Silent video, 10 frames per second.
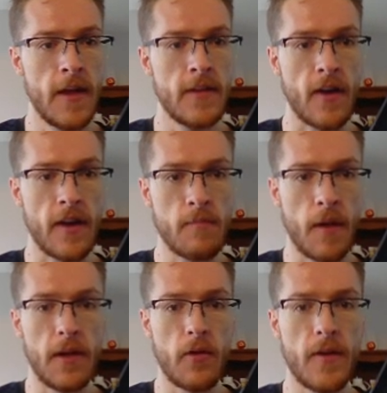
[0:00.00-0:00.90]
Ducky
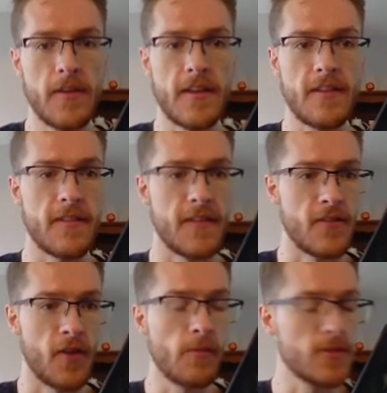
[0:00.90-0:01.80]
Bunny always sits at the
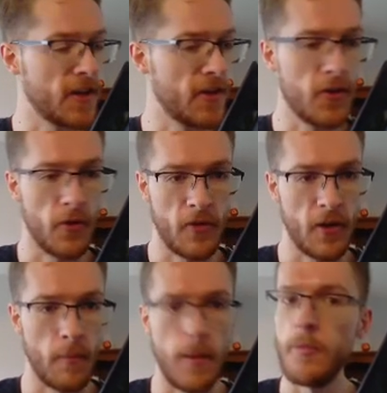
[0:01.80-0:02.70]
top, which I know annoys a lot
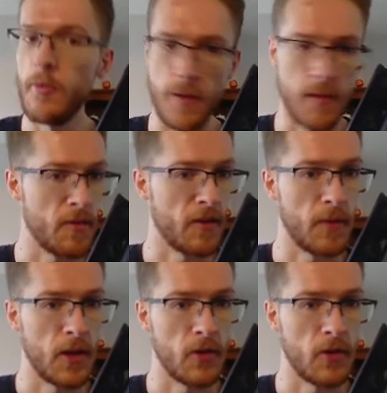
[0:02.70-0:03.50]
of people, but it brings me a lot of